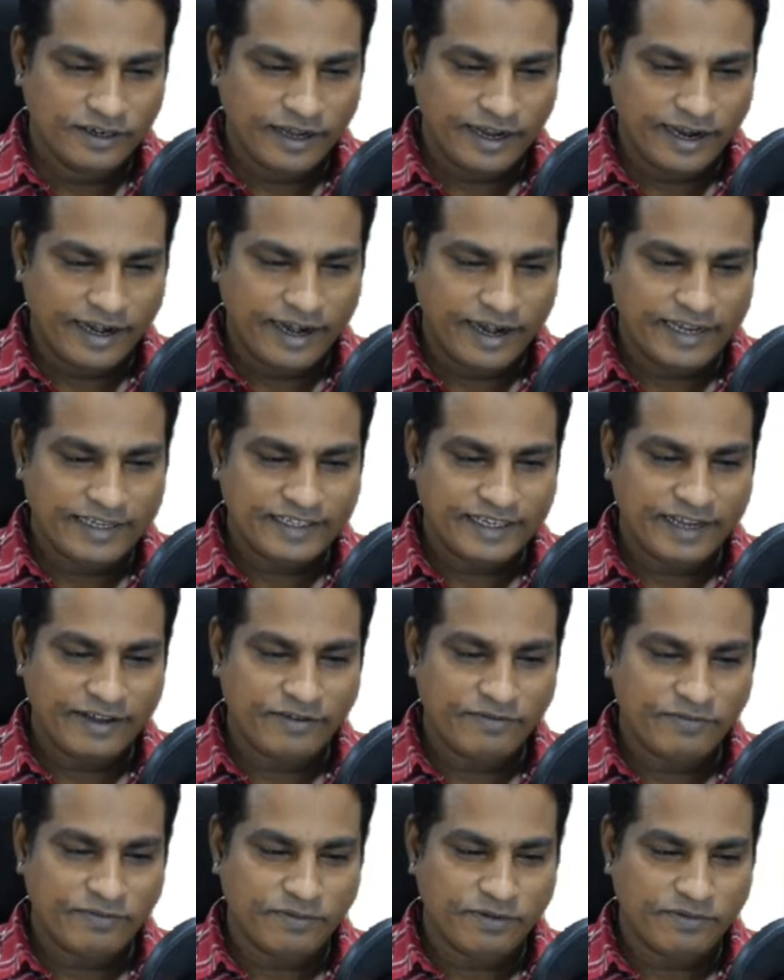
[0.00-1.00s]
And let's
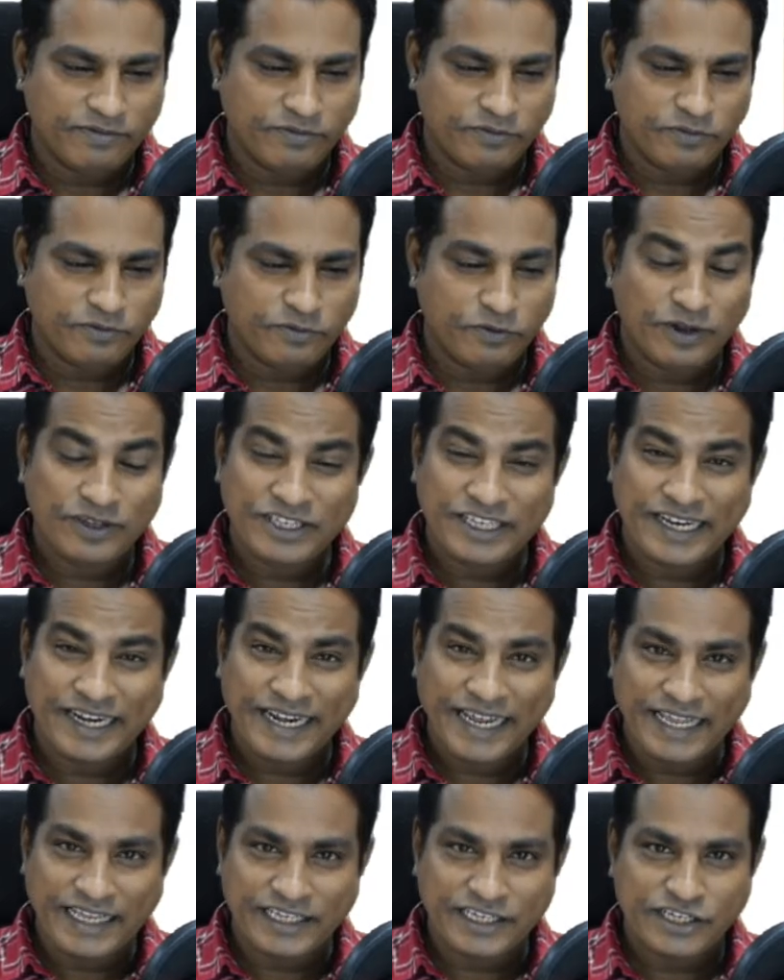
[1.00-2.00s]
say, what's
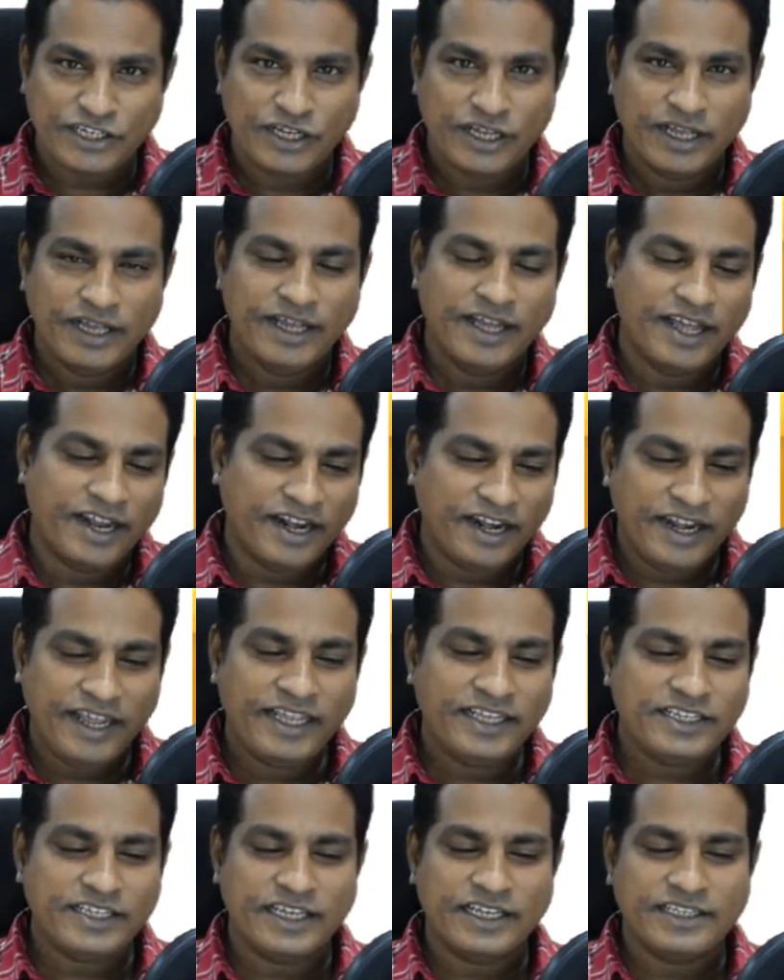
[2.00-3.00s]
reach?
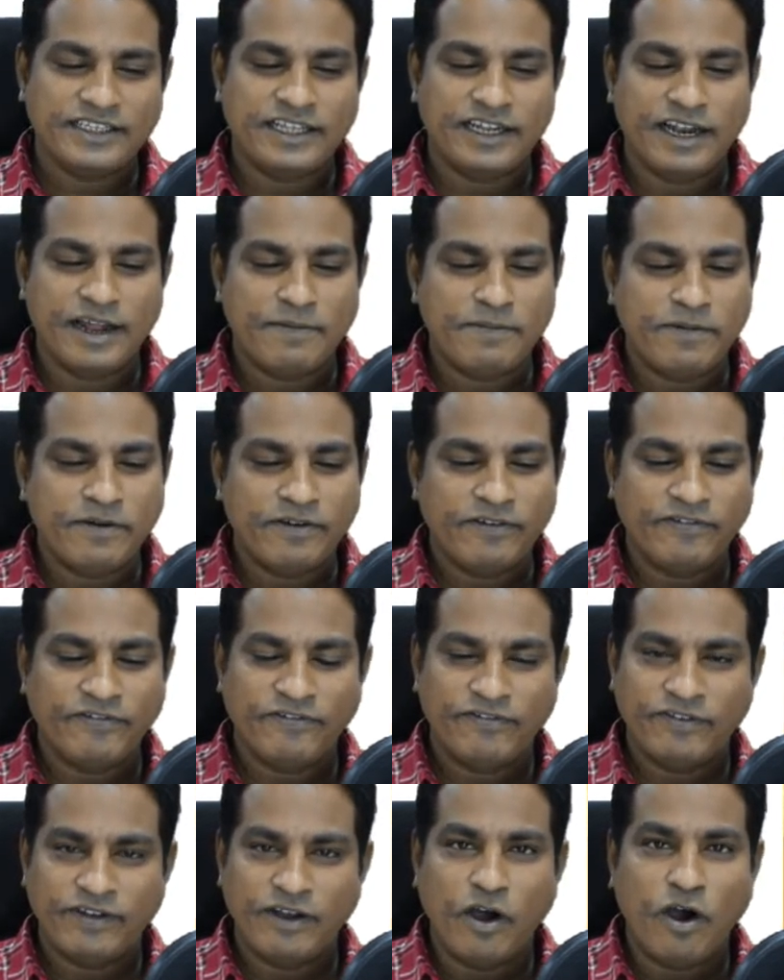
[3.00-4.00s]
Reach is the number
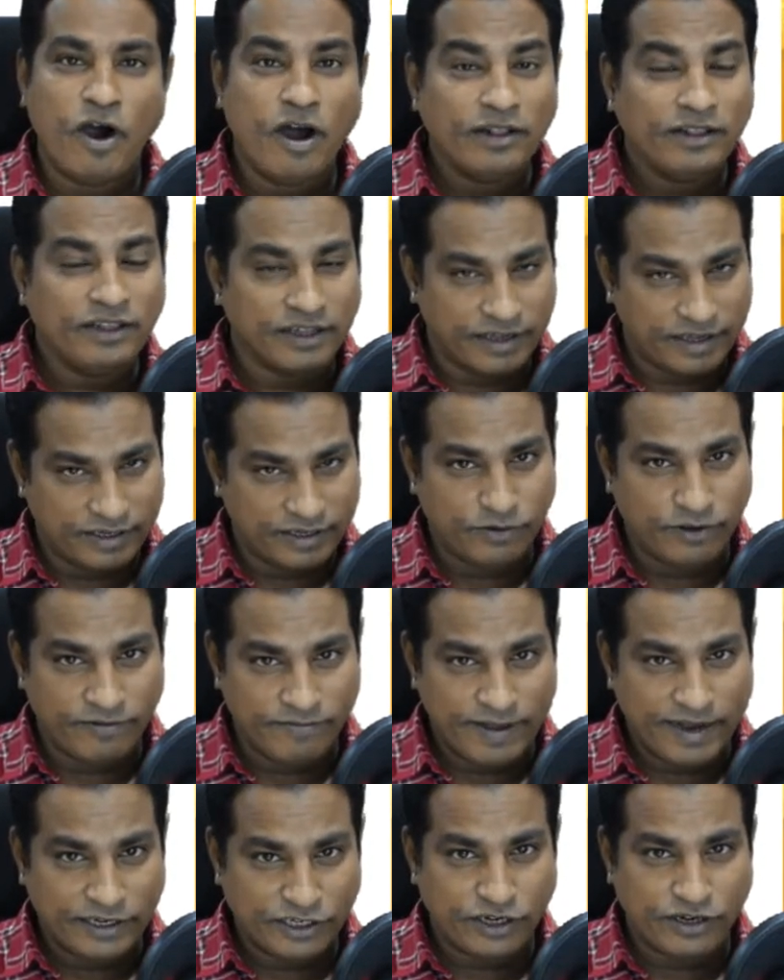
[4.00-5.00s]
of authors who
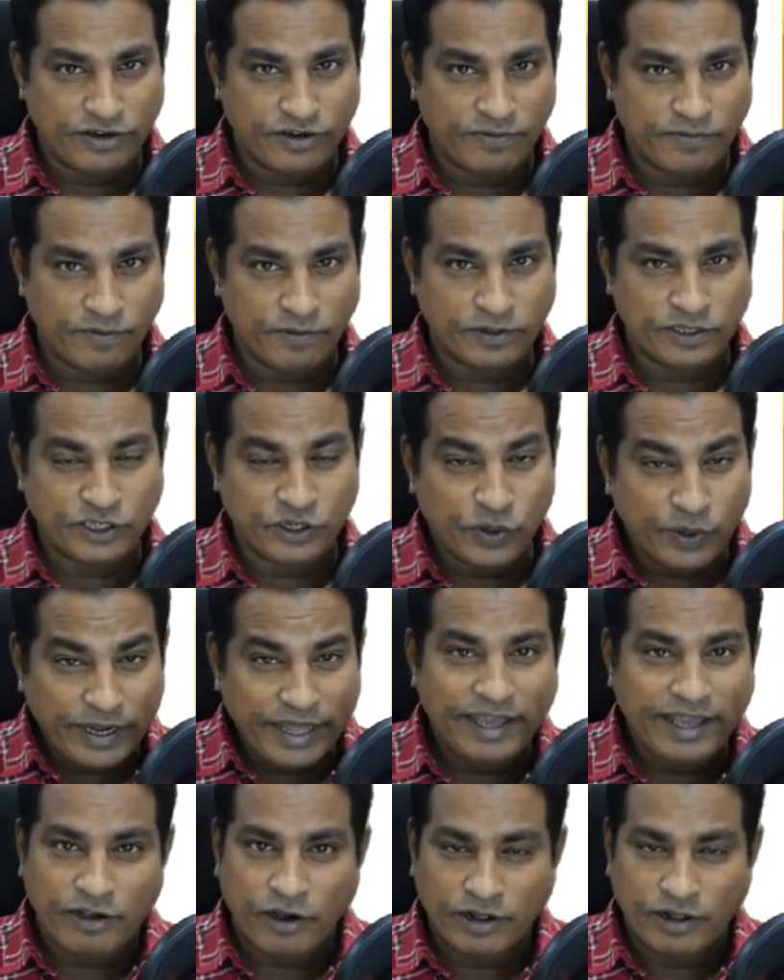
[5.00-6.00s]
have mentioned your post,
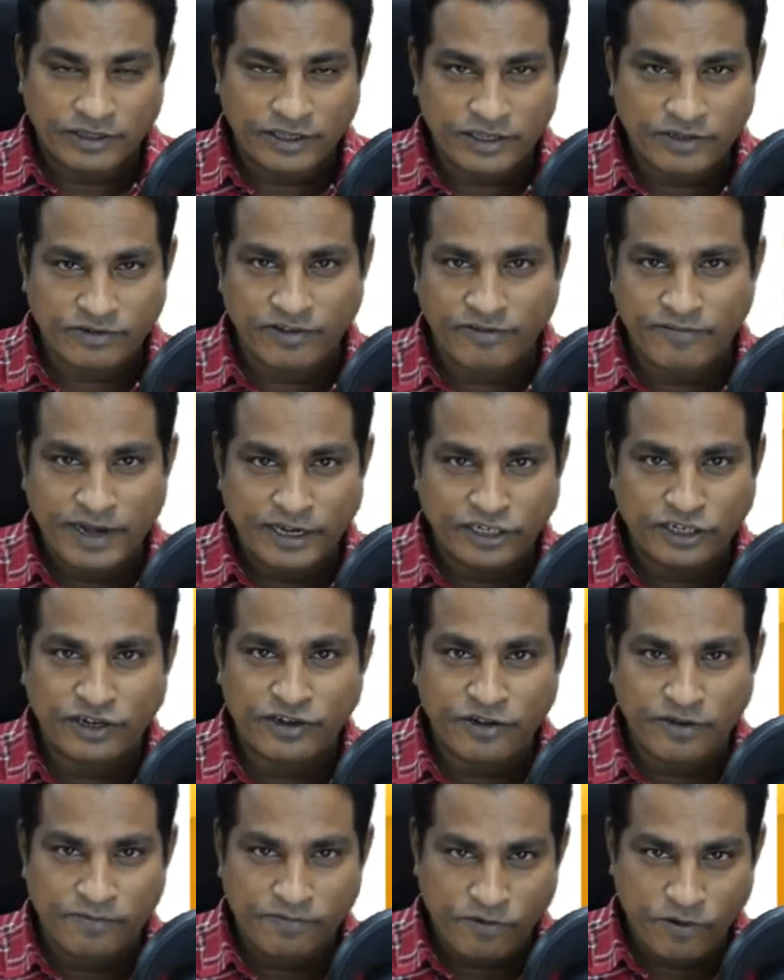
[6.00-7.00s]
unique authors who have
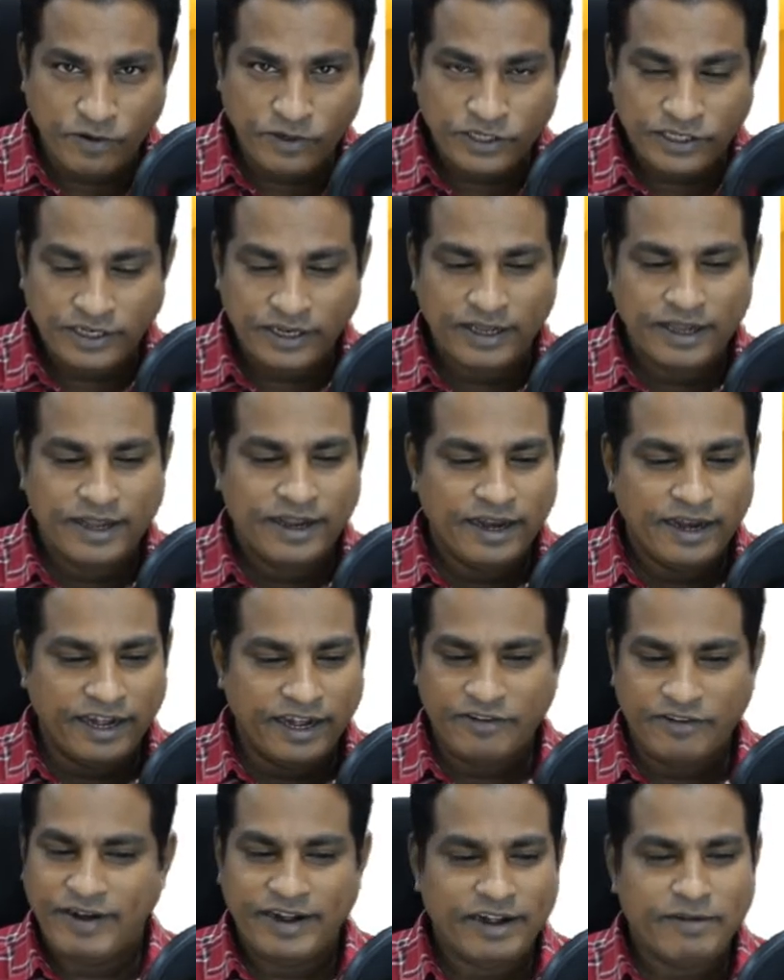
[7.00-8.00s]
mentioned your post,
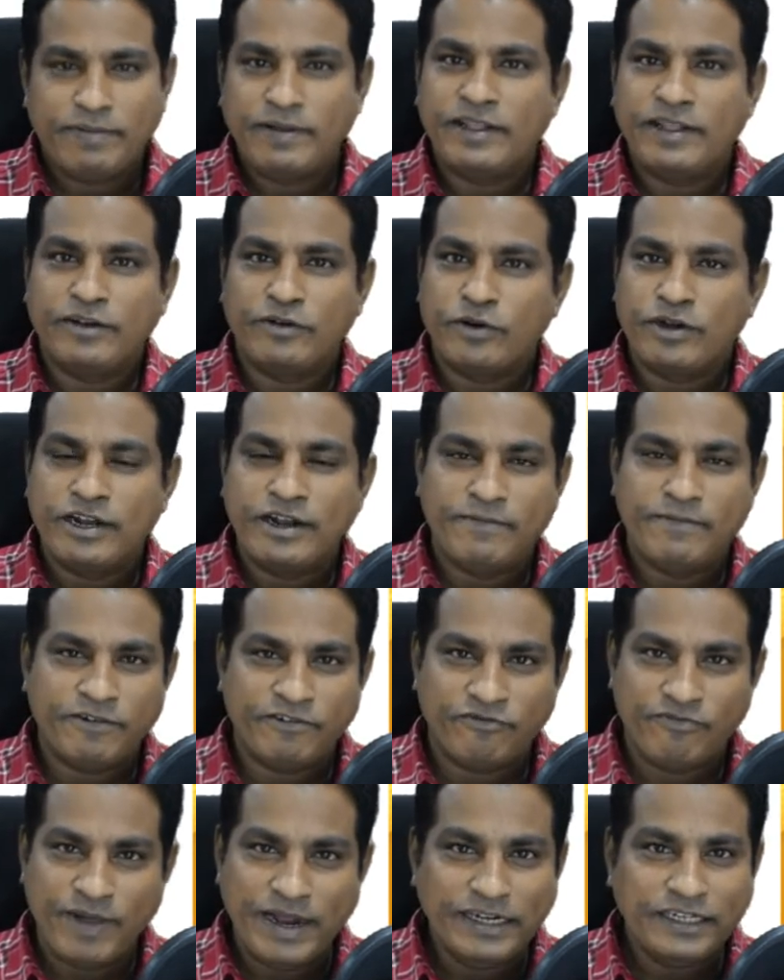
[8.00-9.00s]
divided by the total
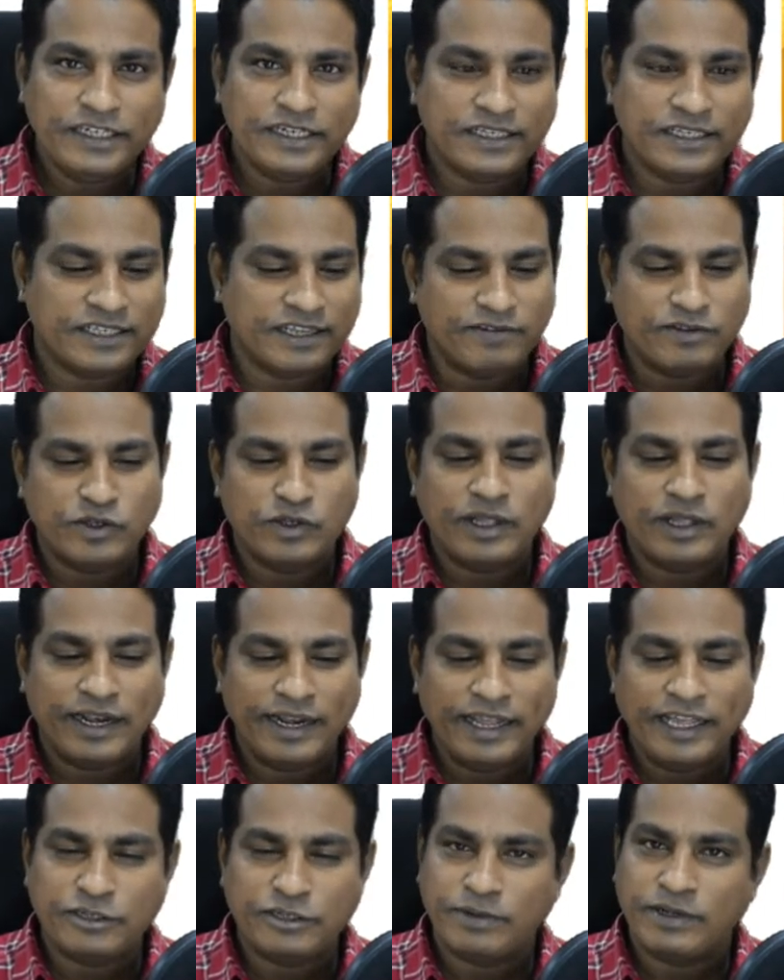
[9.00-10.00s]
number of mentions gives you the
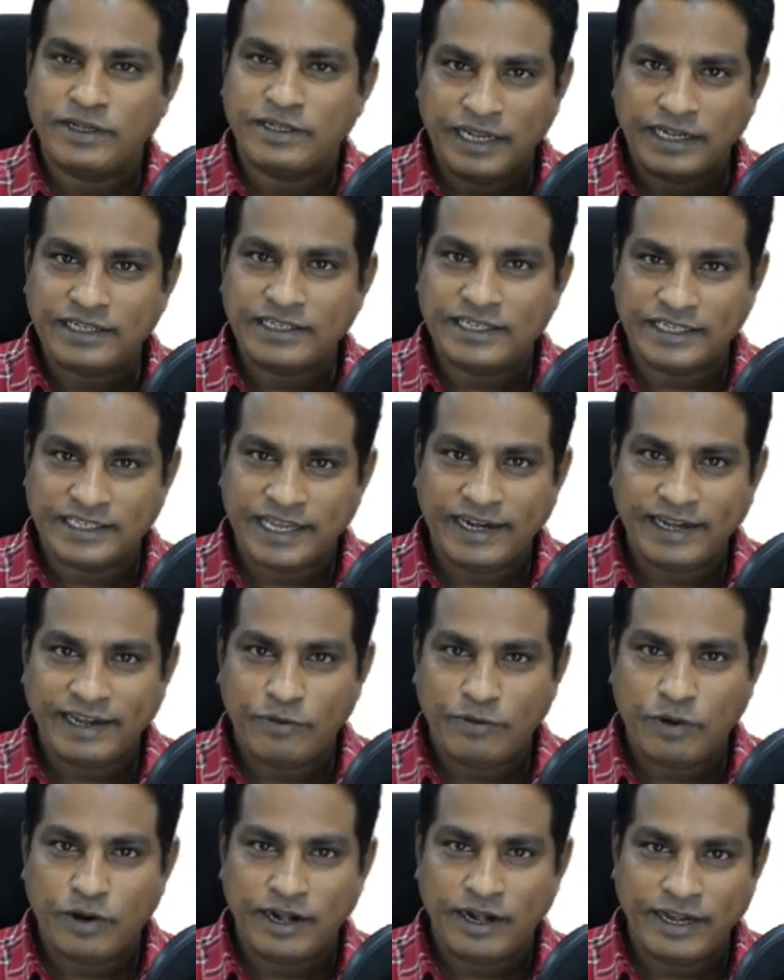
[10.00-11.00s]
reach, because that's
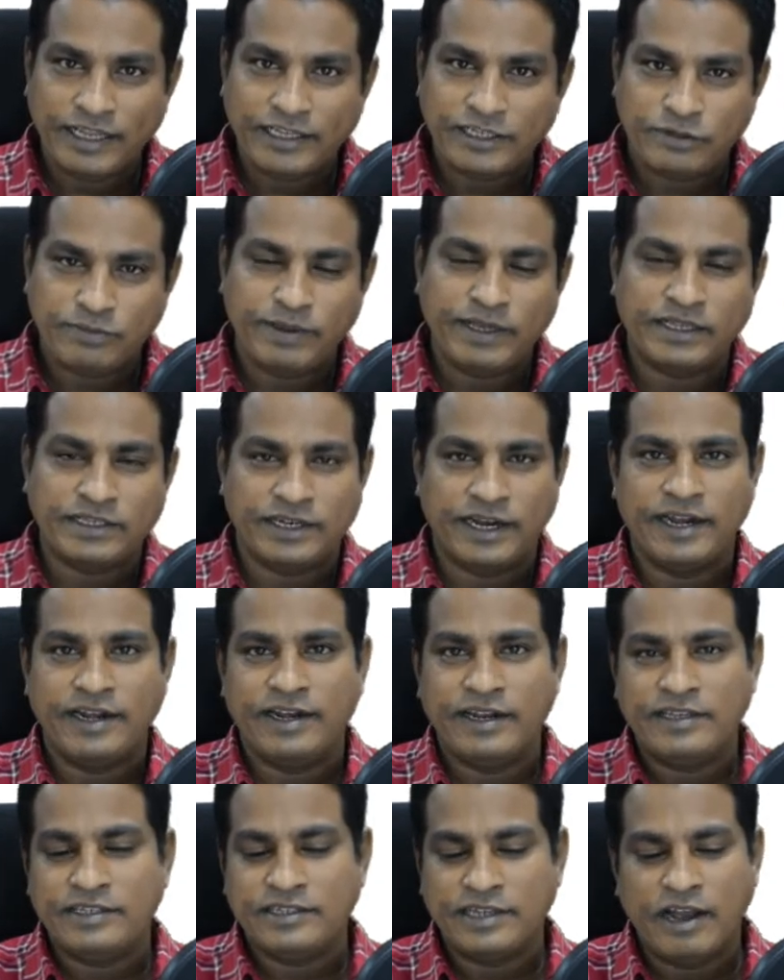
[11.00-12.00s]
exactly what reach means, right?
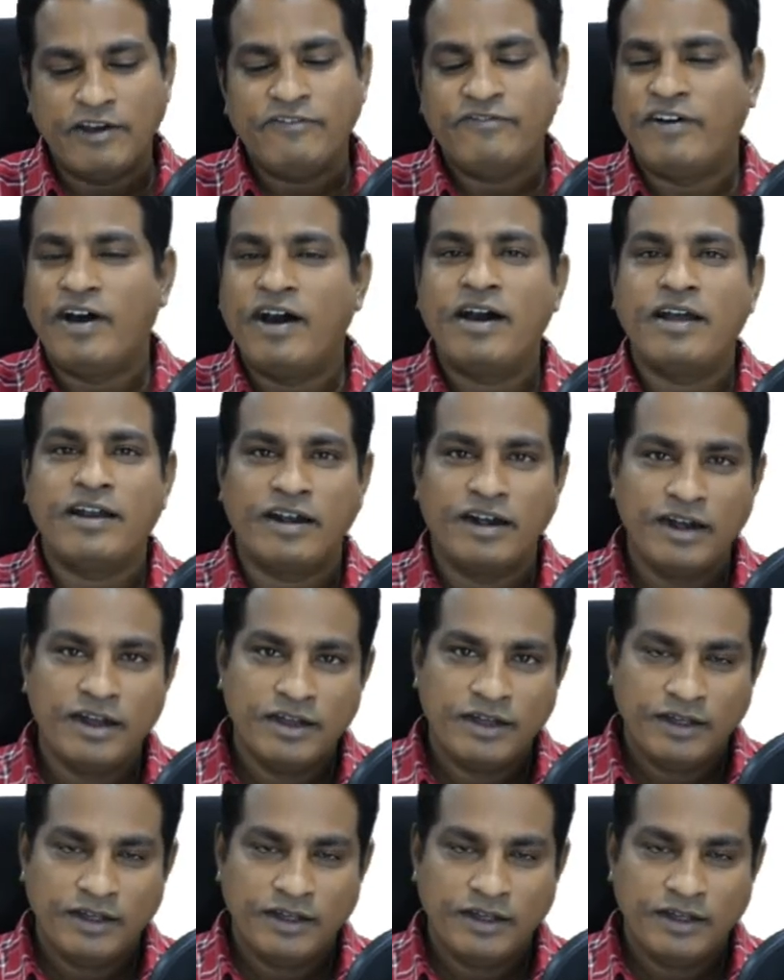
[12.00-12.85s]
Reach is how far